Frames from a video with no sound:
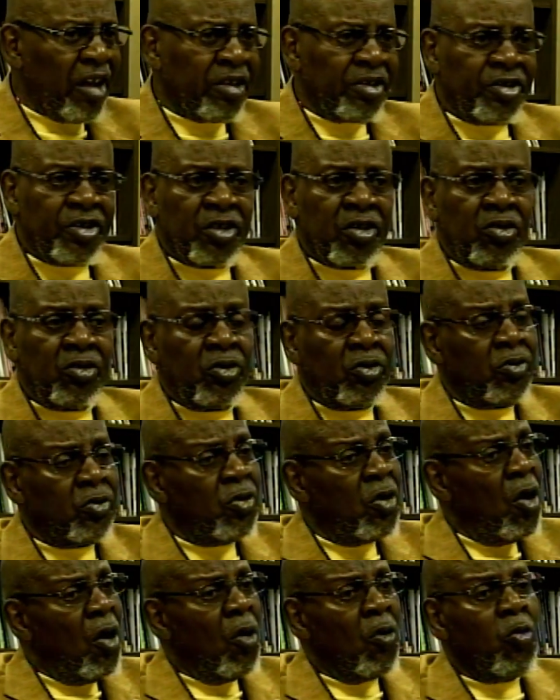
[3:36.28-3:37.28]
of school,
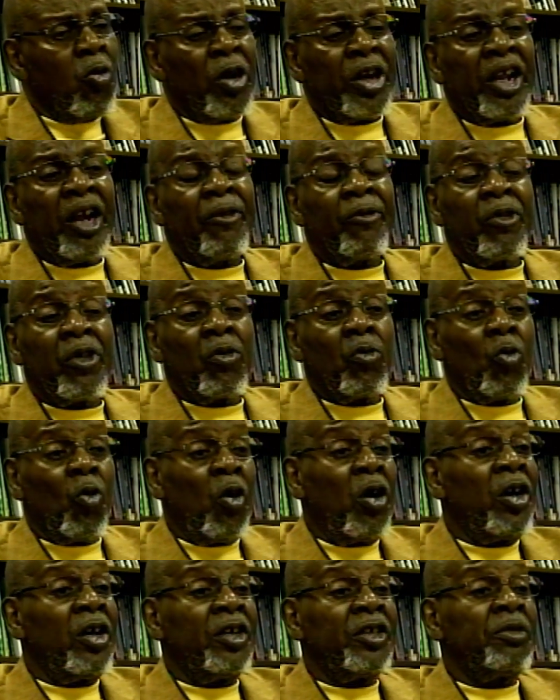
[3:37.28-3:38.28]
whatever it
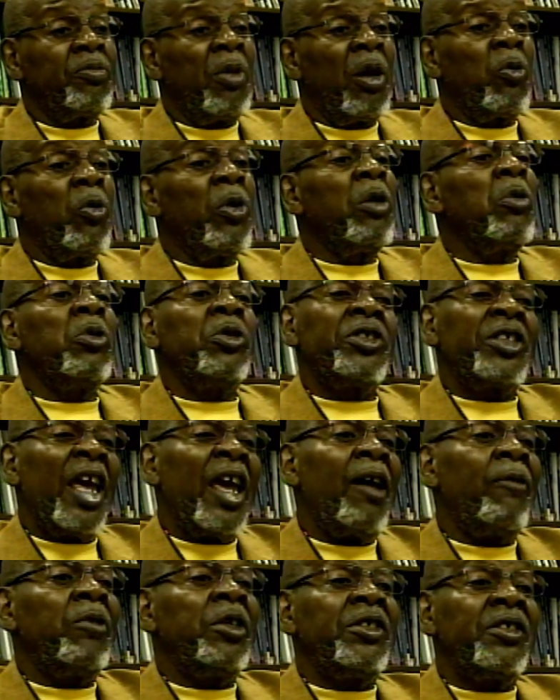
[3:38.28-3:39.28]
was, but we was
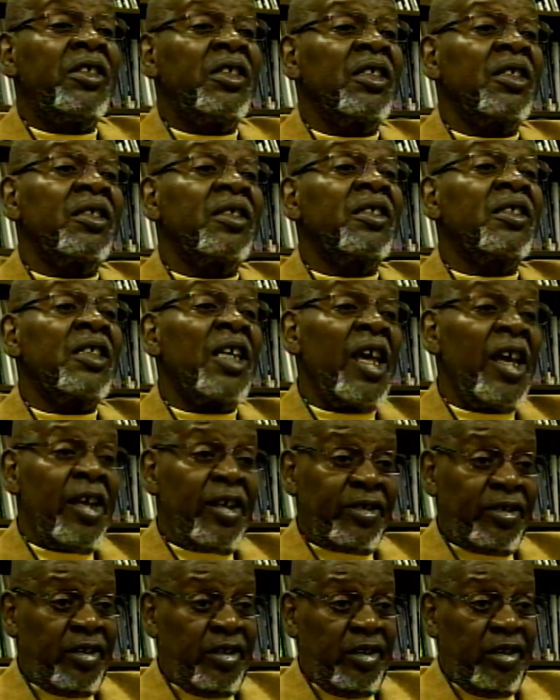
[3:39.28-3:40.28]
having
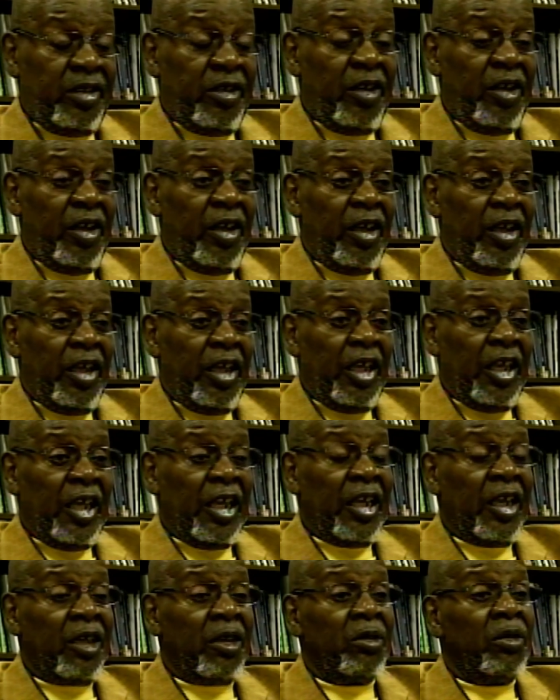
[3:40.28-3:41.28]
success
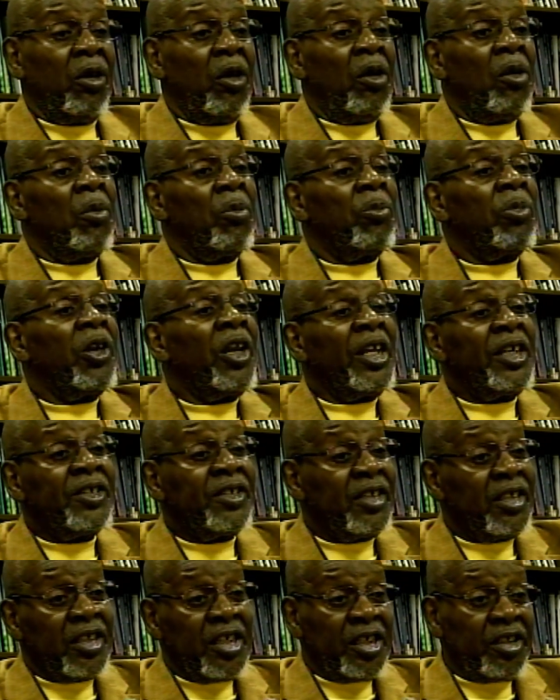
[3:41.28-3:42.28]
in
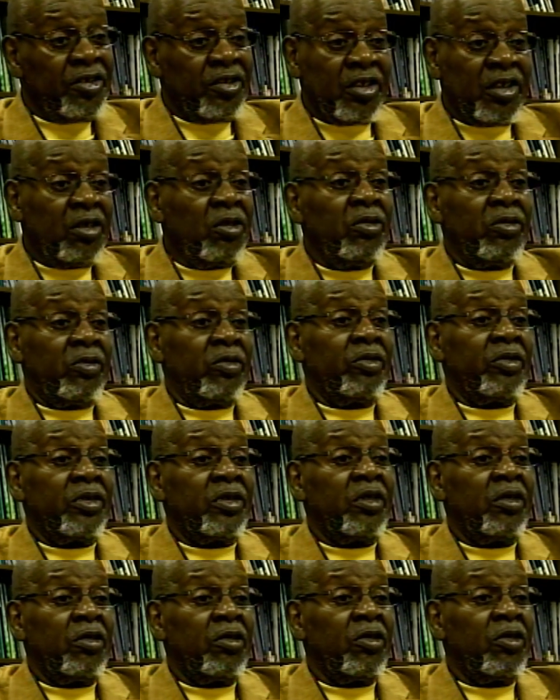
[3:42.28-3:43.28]
placing these students,
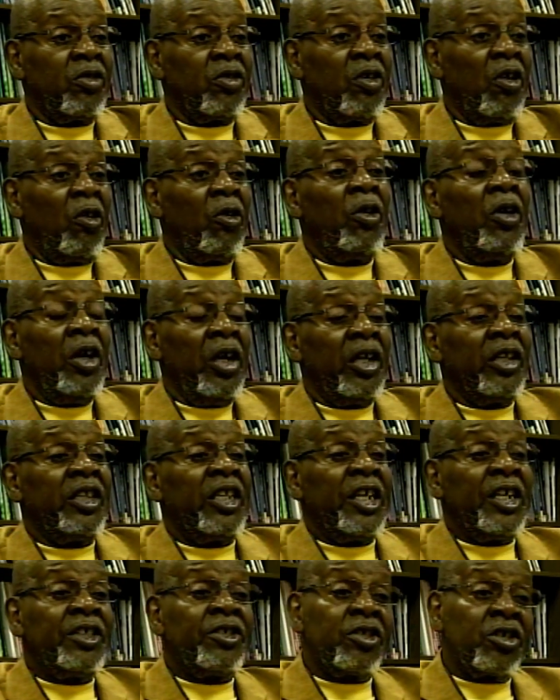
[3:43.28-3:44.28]

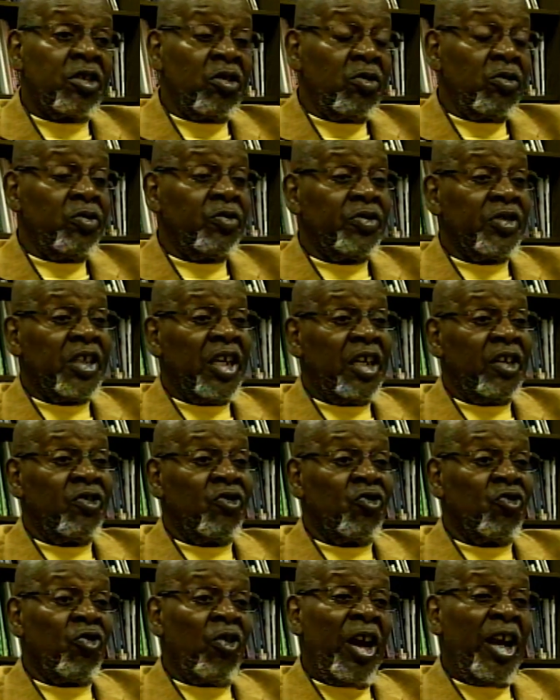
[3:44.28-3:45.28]
these students getting
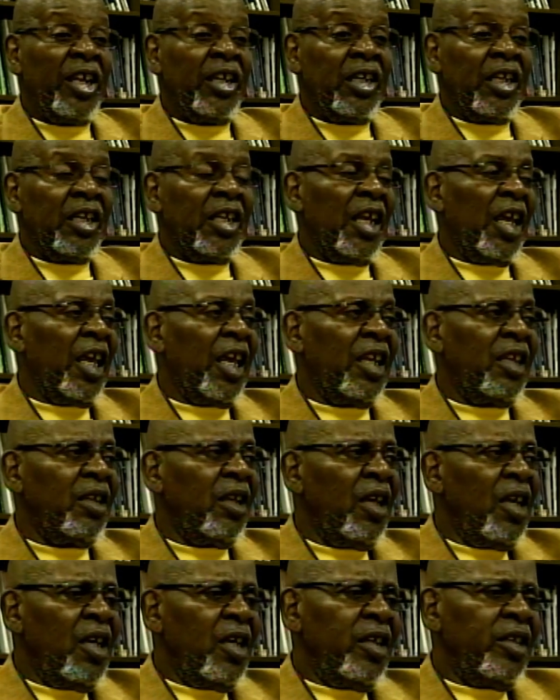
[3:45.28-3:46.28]
trained in it. And
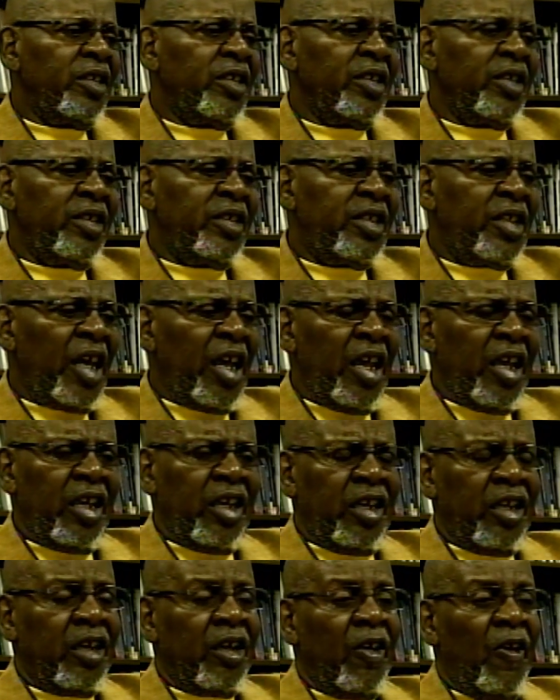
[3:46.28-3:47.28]
today,
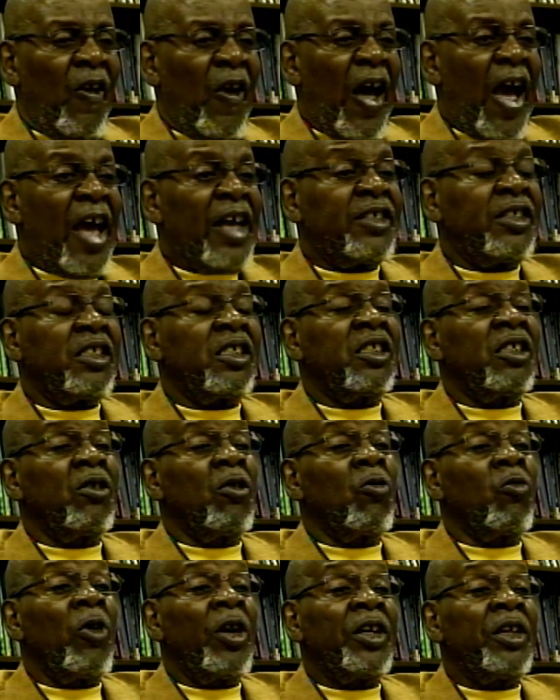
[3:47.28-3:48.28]
I still
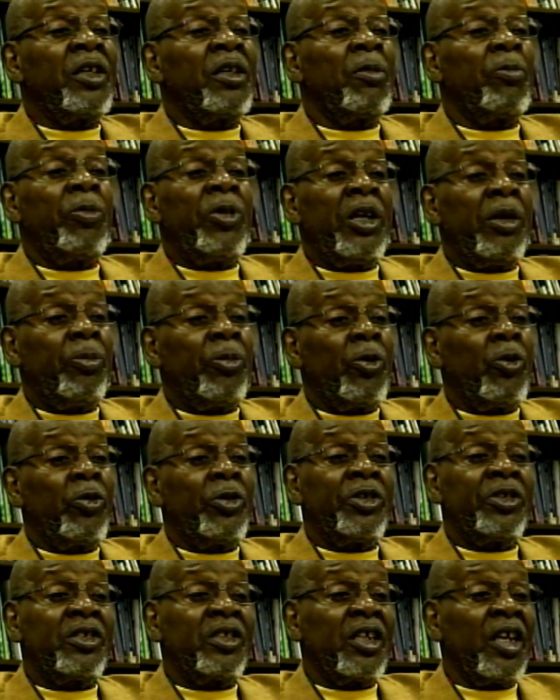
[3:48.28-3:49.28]
run into people
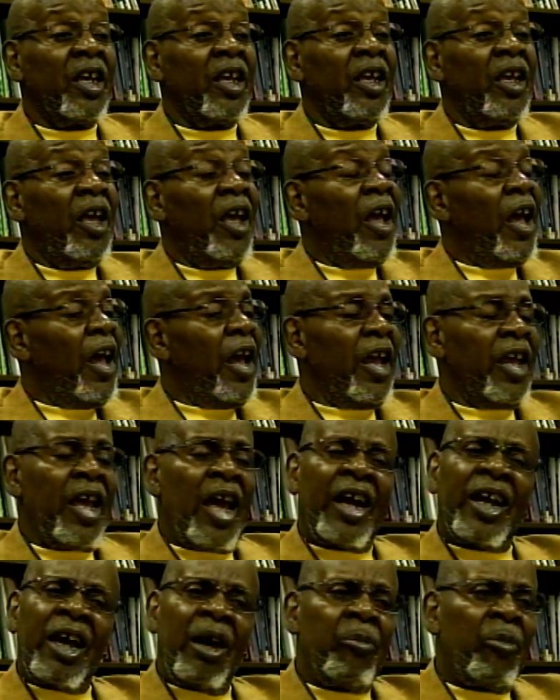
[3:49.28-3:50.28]
and say, hey,
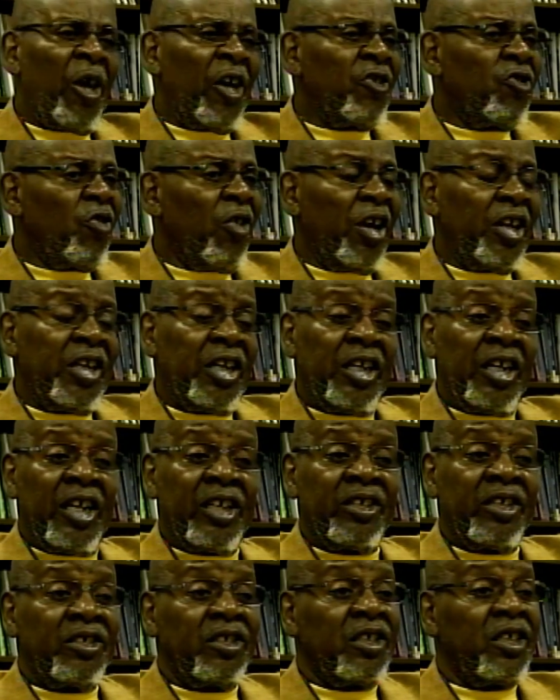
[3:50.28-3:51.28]
I got my training
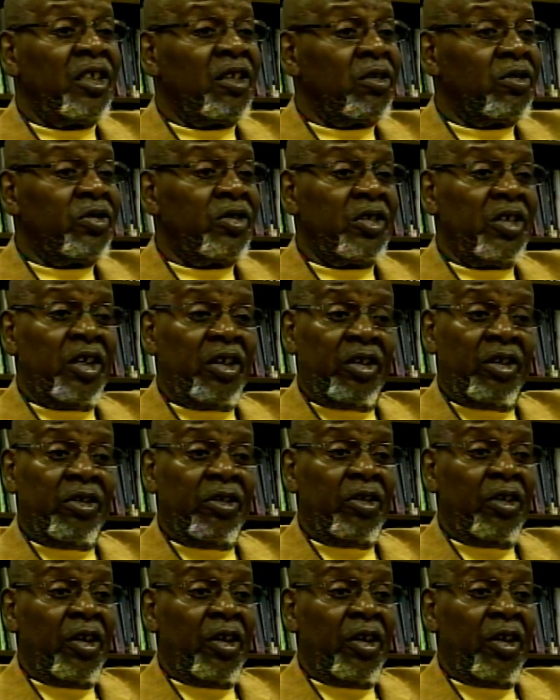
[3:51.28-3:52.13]
at the Skills Center.